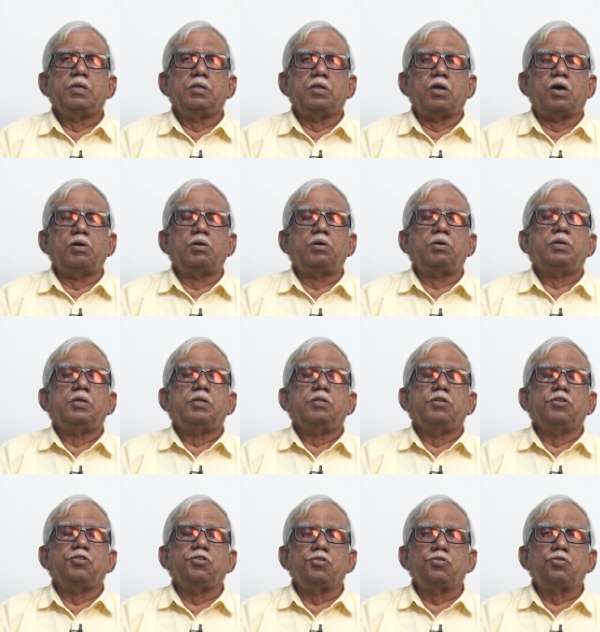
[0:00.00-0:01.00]
Now
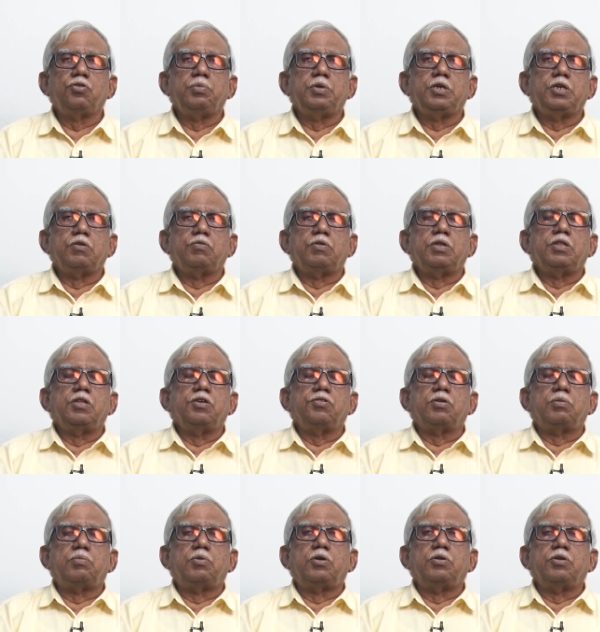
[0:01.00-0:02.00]
this is to be given, this
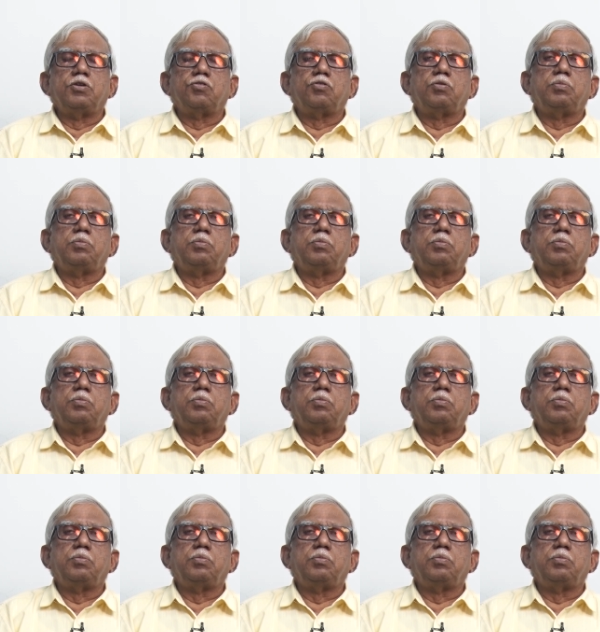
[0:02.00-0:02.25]
amount is